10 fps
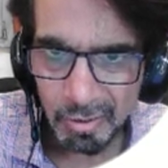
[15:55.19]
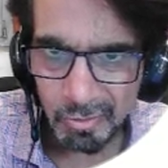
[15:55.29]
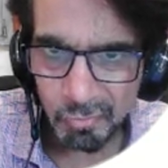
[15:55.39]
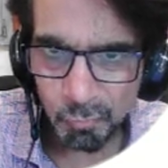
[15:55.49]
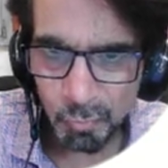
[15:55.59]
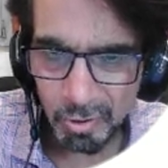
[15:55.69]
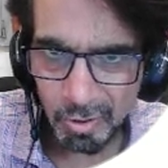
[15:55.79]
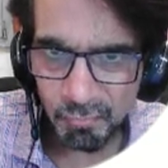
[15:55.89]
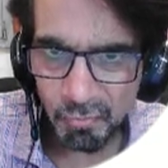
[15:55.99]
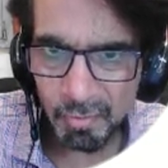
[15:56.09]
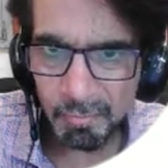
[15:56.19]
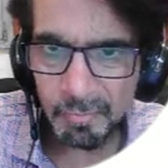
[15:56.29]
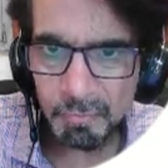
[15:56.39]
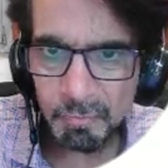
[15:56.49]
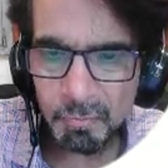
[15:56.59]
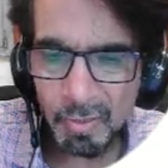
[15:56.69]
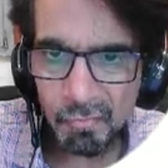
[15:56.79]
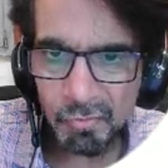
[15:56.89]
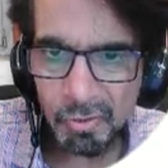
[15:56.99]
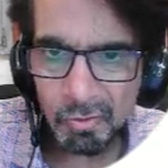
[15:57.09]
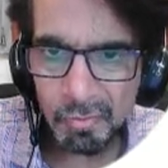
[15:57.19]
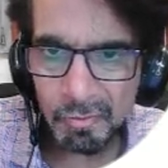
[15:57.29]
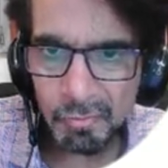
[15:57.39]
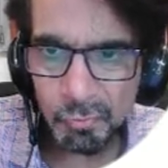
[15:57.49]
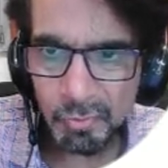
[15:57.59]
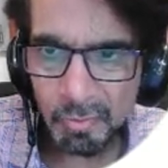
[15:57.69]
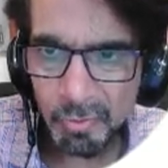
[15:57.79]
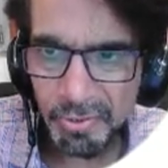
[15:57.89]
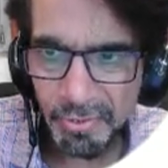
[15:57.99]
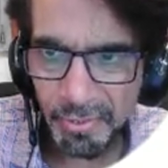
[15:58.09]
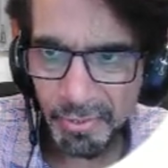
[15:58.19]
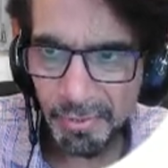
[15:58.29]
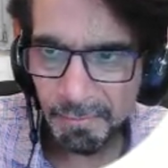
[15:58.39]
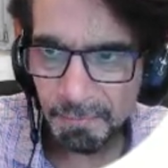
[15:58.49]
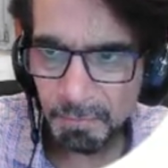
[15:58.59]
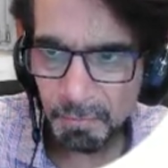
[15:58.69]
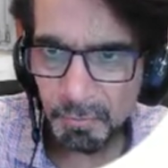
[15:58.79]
what came from power, namely k,